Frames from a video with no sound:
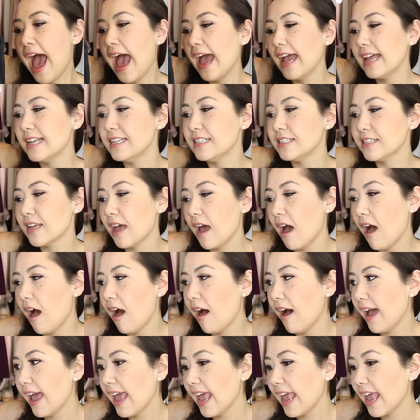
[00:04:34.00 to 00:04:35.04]
And
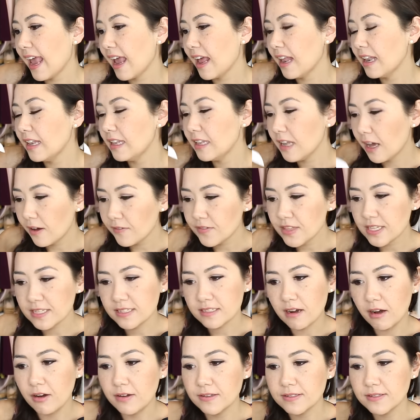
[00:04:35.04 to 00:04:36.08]
I love the
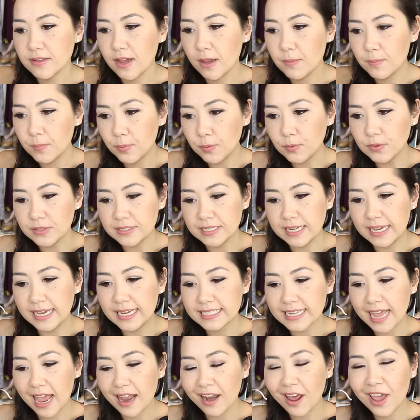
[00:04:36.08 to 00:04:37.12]
style, so I bought
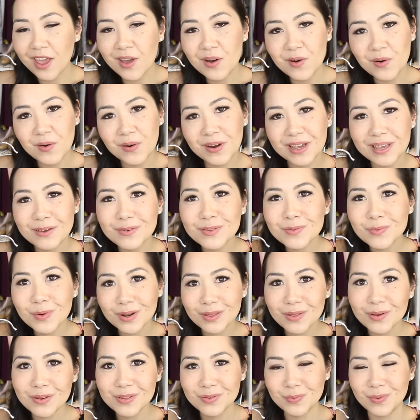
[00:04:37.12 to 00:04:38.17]
it, and I, it was
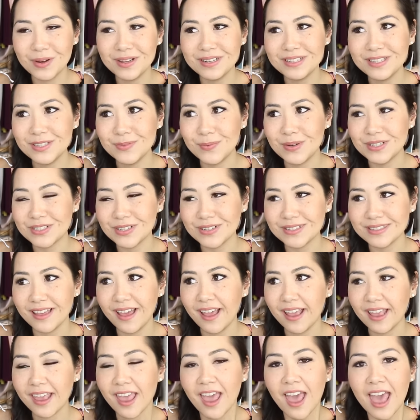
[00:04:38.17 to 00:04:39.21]
one of those ones which I was
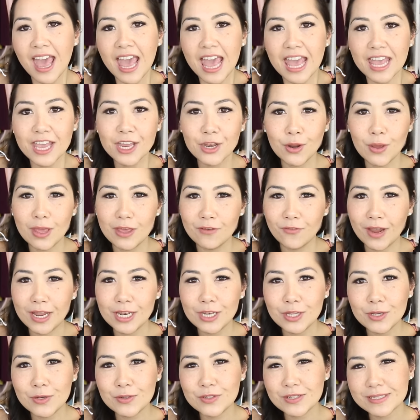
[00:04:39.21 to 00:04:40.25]
like, you know, if I
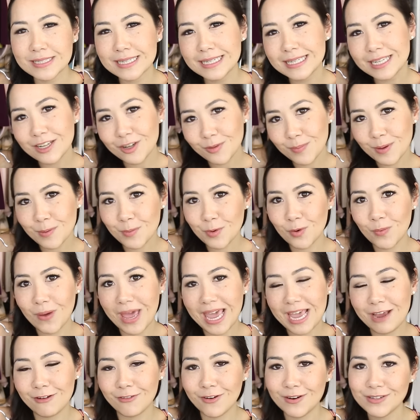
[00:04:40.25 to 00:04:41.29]
lose just a little bit more
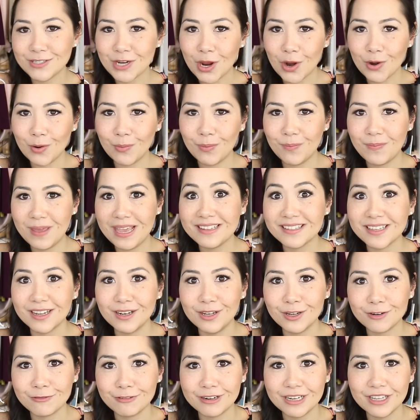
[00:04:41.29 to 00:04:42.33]
weight or if I tone up a bit, it's
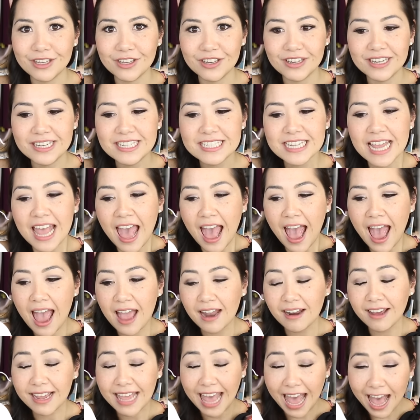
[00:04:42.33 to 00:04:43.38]
gonna look really good.
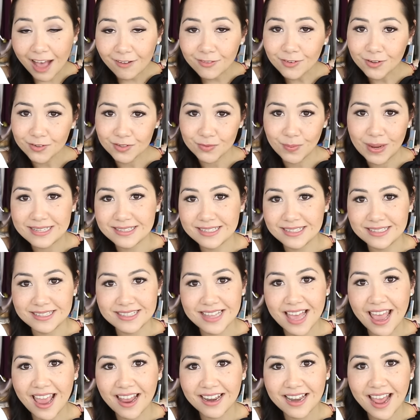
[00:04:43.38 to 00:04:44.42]
And I have lost weight
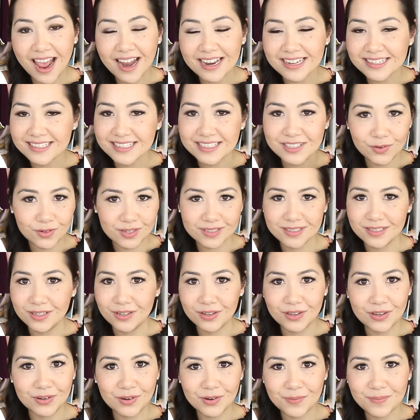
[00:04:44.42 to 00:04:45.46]
since then, and it still doesn't
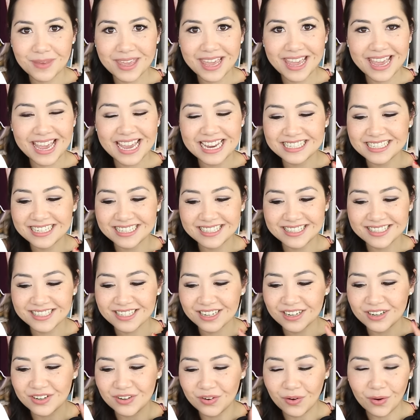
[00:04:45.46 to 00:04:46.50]
look good on me. It's
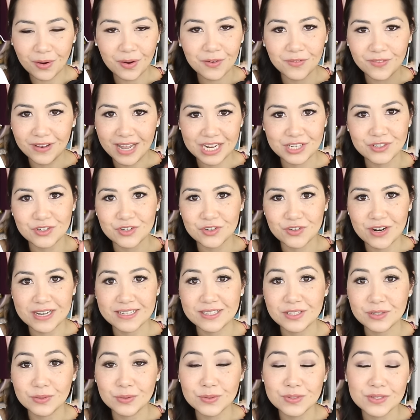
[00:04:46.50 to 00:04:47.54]
just not a flattering
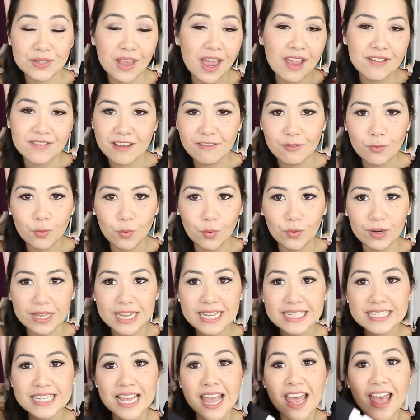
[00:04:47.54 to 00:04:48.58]
dress at all, so I've never worn
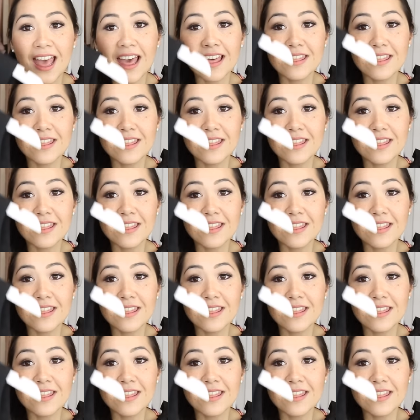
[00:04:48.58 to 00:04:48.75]
it.